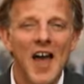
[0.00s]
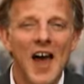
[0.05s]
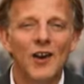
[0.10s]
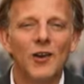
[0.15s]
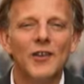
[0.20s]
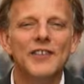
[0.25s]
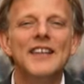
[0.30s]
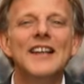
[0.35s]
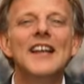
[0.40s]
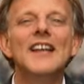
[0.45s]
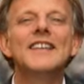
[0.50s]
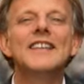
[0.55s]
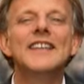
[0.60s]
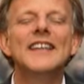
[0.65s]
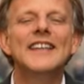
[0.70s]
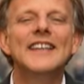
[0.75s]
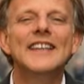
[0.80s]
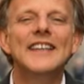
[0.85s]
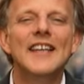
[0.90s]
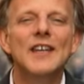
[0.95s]
One of the
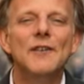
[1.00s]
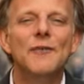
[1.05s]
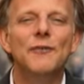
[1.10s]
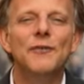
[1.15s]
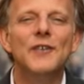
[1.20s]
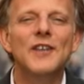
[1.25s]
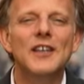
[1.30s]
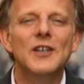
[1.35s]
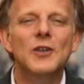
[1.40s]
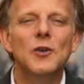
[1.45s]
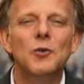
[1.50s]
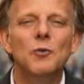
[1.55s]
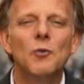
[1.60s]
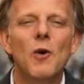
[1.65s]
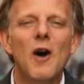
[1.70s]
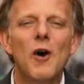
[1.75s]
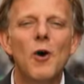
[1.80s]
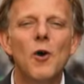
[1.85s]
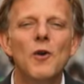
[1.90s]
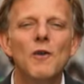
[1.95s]
challenges facing Europe is
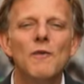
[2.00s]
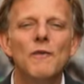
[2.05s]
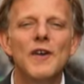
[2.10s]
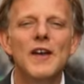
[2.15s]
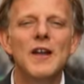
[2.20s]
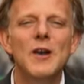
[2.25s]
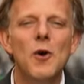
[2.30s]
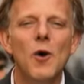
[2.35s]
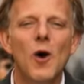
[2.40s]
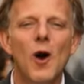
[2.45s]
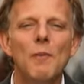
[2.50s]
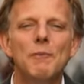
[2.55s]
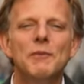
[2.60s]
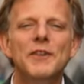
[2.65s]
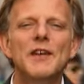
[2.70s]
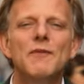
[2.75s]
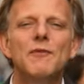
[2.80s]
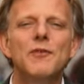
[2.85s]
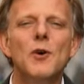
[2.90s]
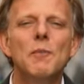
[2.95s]
developing
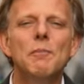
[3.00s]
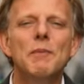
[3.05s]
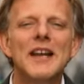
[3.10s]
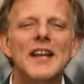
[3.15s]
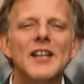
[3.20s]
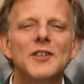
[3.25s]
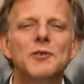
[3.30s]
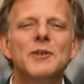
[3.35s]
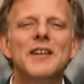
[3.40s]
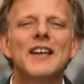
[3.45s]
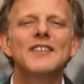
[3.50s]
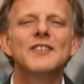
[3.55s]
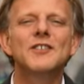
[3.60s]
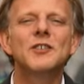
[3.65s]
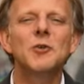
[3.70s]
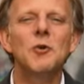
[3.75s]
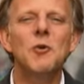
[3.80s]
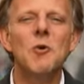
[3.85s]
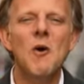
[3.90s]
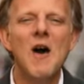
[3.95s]
education for
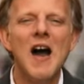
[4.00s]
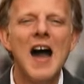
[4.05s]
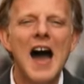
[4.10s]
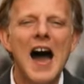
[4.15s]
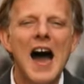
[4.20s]
entrepreneurs.